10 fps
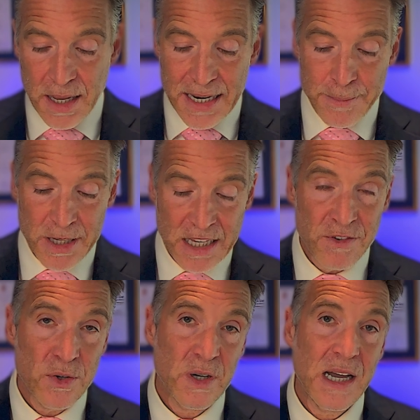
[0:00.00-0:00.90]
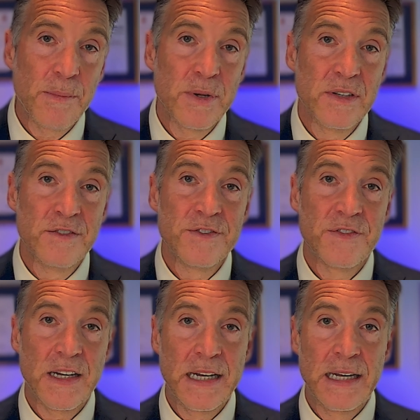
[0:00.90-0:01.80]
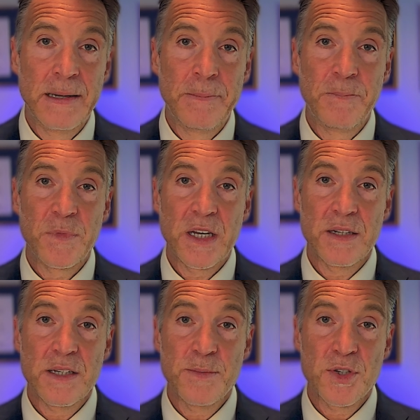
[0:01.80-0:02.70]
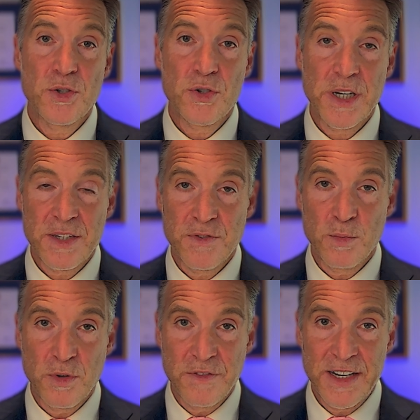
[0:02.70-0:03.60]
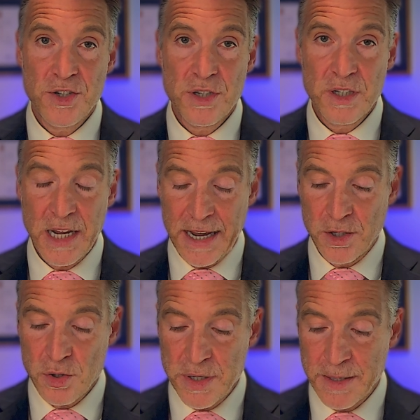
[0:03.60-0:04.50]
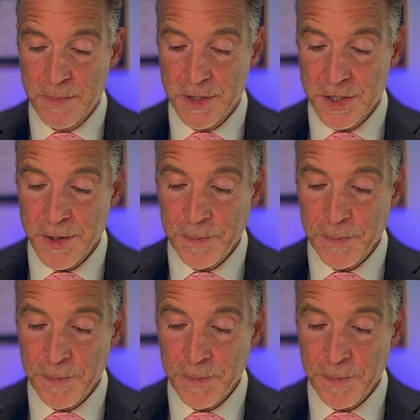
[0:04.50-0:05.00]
Let me give you a couple of tips and tricks for prevention and treatment.